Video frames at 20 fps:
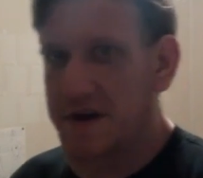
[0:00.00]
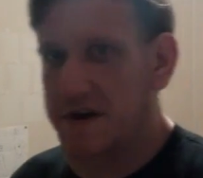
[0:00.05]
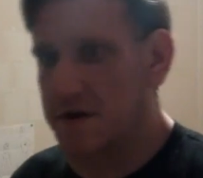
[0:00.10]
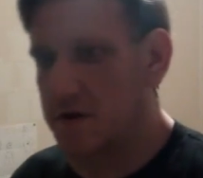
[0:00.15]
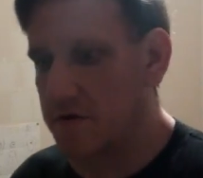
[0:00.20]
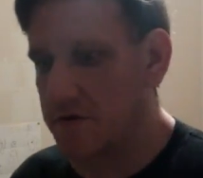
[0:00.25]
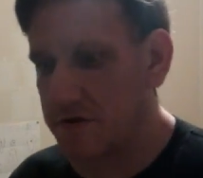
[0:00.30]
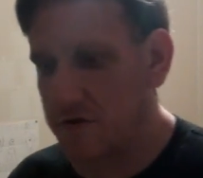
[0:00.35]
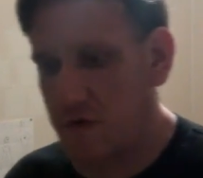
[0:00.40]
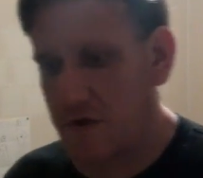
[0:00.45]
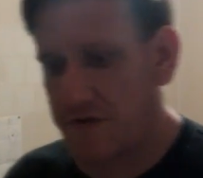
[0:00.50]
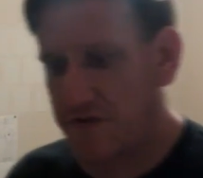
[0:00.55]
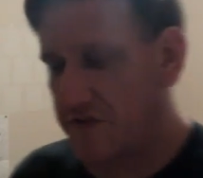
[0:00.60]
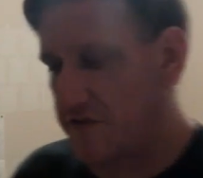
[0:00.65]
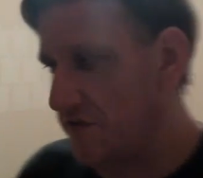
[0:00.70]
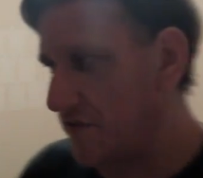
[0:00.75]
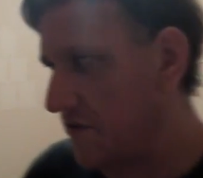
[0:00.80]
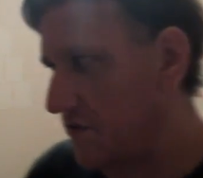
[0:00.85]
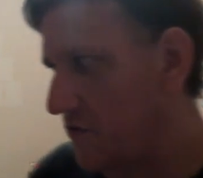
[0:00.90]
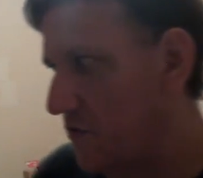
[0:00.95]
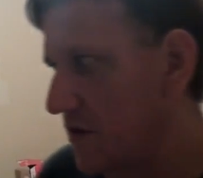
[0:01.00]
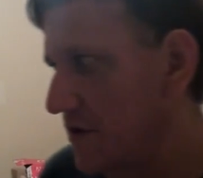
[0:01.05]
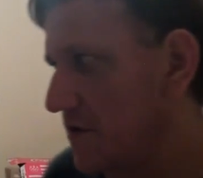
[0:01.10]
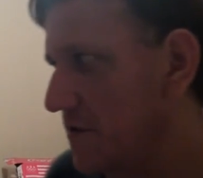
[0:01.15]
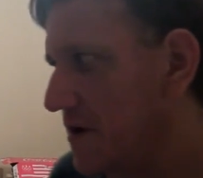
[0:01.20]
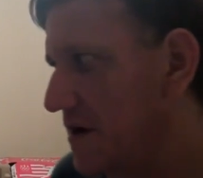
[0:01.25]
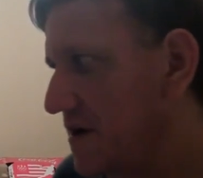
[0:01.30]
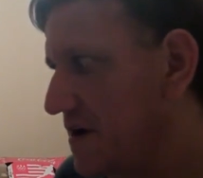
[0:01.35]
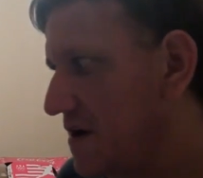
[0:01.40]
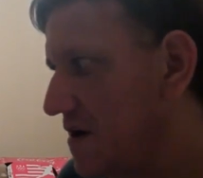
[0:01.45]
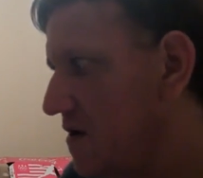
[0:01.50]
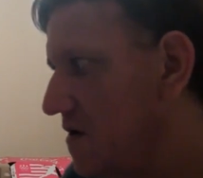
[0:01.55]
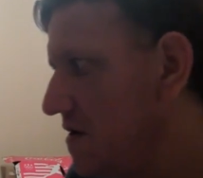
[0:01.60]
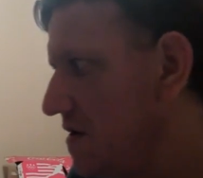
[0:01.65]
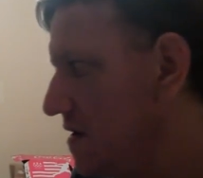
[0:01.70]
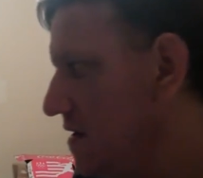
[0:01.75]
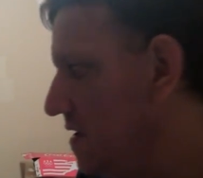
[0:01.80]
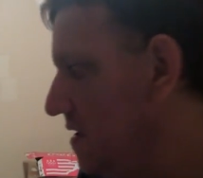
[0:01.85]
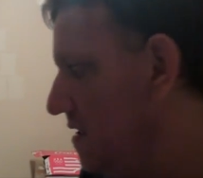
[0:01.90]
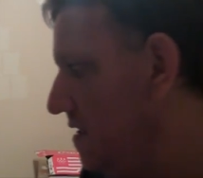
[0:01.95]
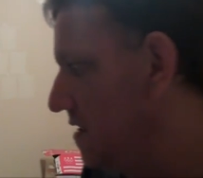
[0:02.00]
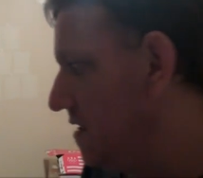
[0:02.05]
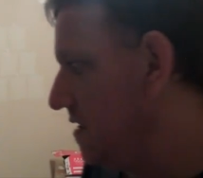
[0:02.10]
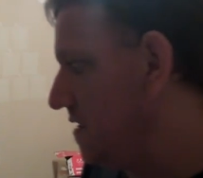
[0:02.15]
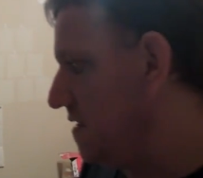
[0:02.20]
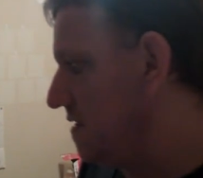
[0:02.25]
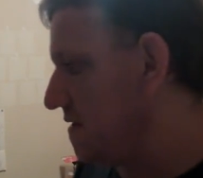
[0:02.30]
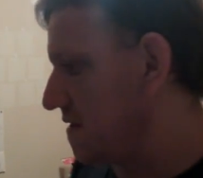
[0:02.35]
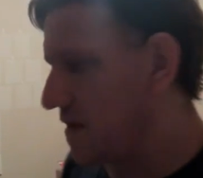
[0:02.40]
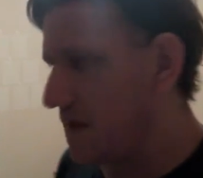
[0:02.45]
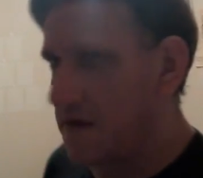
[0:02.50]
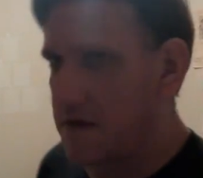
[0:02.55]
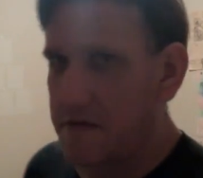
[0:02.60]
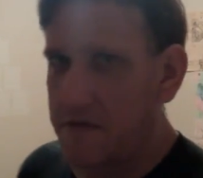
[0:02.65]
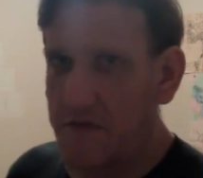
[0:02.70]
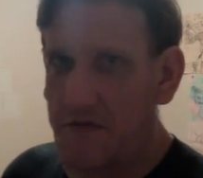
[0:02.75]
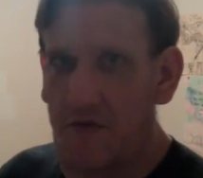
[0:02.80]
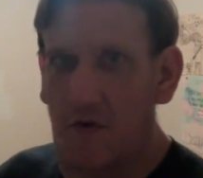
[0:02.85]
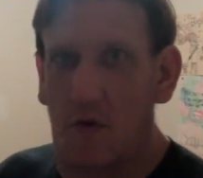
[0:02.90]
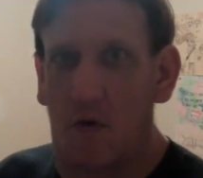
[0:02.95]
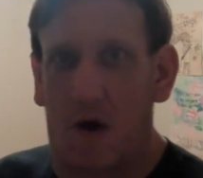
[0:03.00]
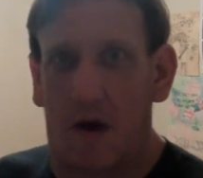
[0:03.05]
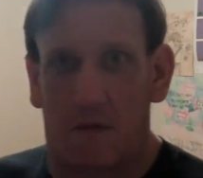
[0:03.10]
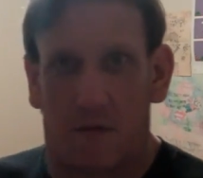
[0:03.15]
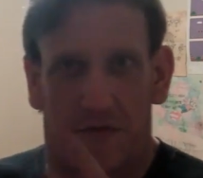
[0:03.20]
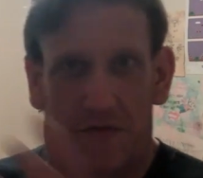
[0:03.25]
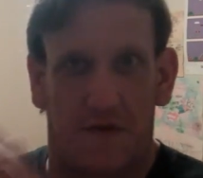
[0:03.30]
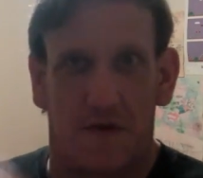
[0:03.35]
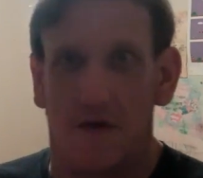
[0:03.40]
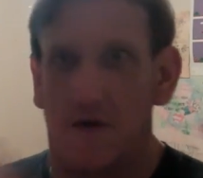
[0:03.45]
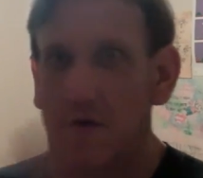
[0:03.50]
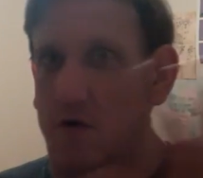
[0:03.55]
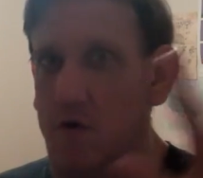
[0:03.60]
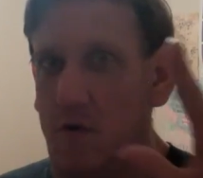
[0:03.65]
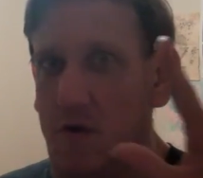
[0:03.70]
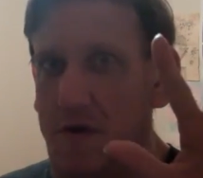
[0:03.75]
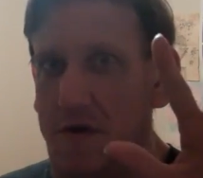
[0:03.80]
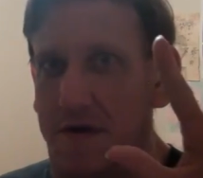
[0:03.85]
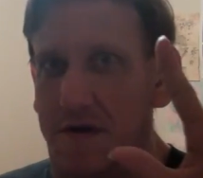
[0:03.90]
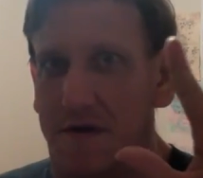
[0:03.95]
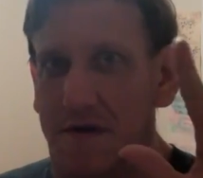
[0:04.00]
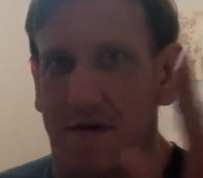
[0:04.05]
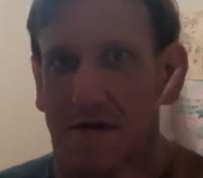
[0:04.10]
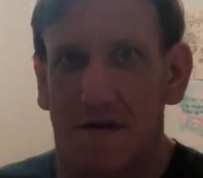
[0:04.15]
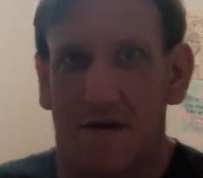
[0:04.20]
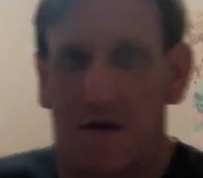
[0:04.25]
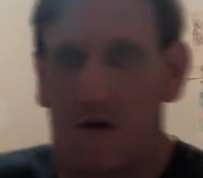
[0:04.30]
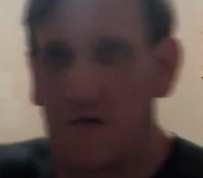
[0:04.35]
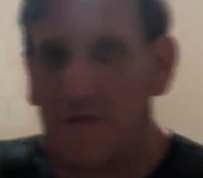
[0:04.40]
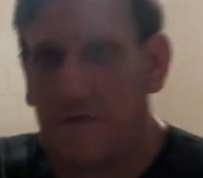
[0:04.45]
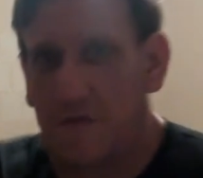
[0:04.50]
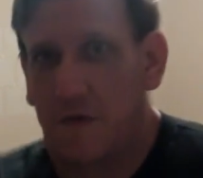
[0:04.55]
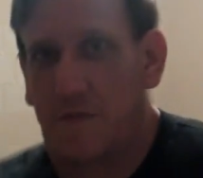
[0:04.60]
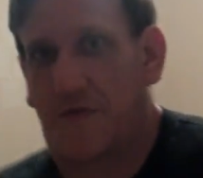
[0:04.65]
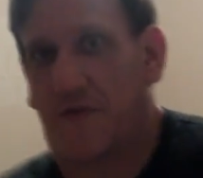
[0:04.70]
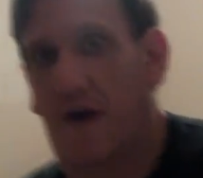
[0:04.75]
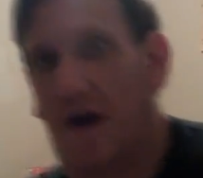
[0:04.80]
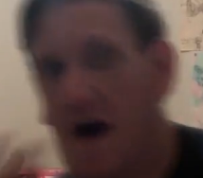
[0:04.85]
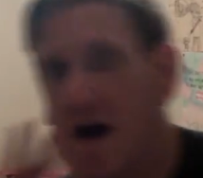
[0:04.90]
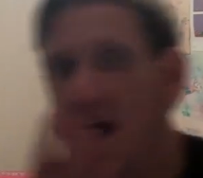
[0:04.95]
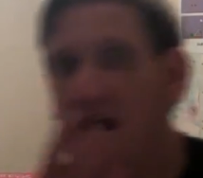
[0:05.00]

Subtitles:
got 100 questions on Twitter by now. So I will see you on the flip side.